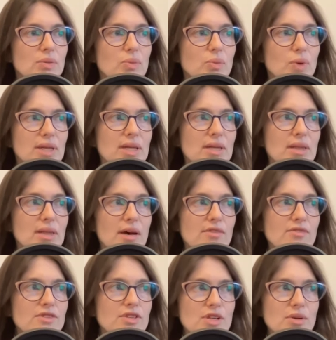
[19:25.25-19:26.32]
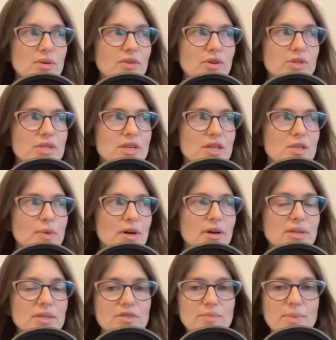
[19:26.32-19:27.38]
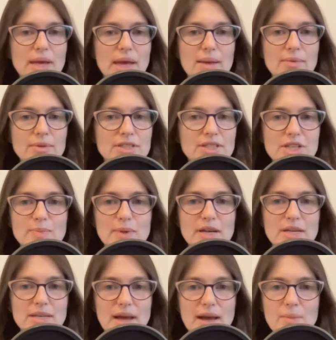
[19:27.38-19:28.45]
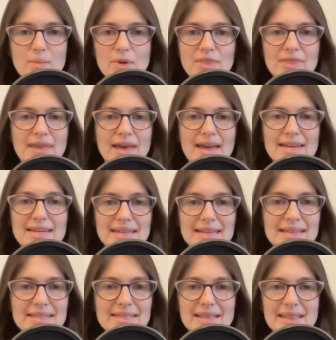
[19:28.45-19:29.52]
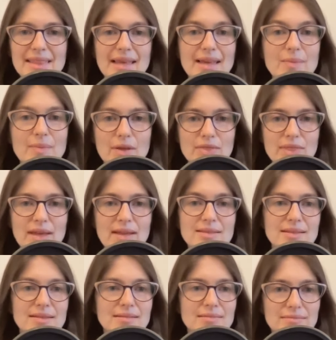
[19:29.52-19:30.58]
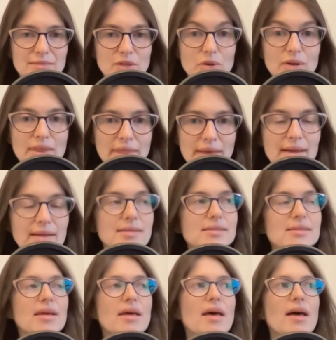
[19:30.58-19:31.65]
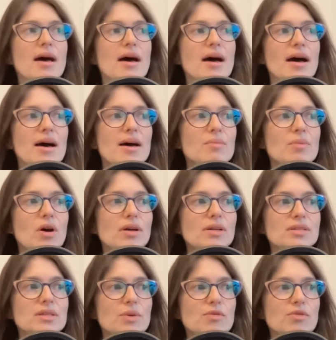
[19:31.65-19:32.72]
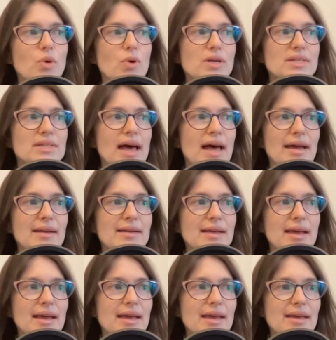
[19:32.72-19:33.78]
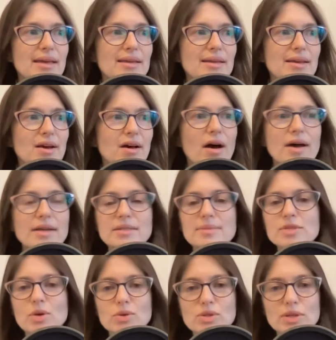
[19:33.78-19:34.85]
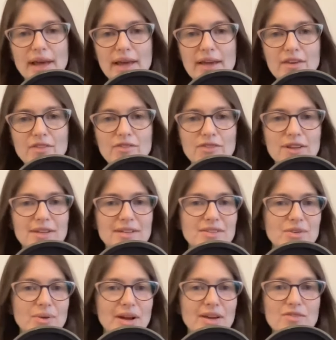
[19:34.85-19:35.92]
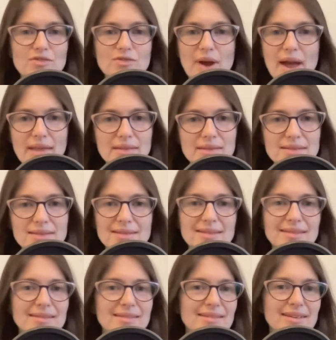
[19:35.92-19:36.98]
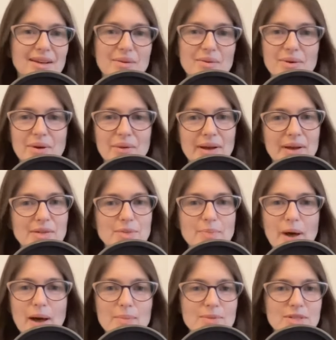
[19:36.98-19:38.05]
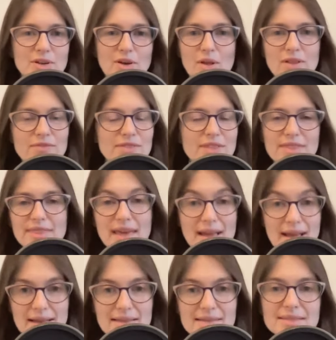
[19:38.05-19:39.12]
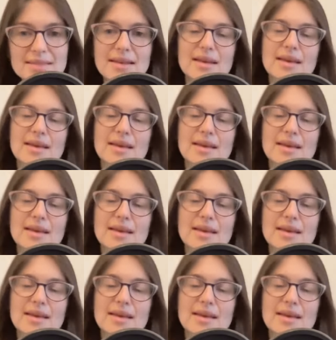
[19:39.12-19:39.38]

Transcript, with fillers: really loved the university experience of being able to just spend time with ideas and think about things and learn things. Um, also, of course, had a awesome social life and great friends and you know going out to pubs and all of the things.